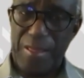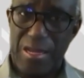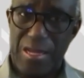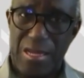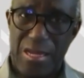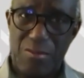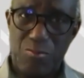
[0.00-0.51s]

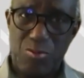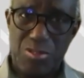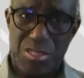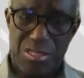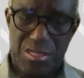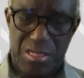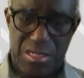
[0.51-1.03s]
I
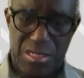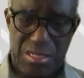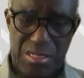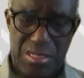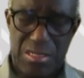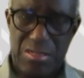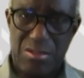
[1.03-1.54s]
was
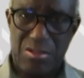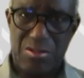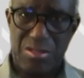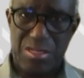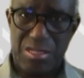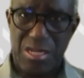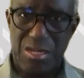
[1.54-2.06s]

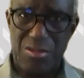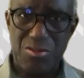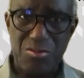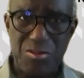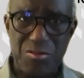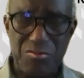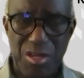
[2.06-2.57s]
on the
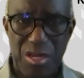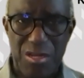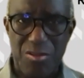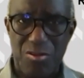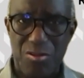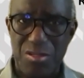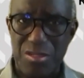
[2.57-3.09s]
council of
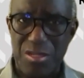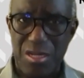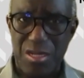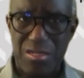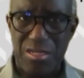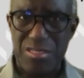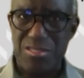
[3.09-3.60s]
ARCON,
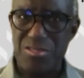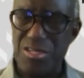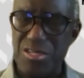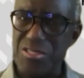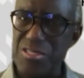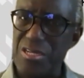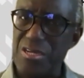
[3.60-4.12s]
our
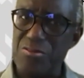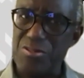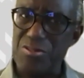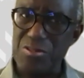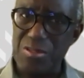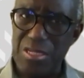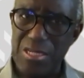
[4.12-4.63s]
registration
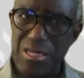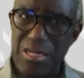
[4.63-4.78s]
council,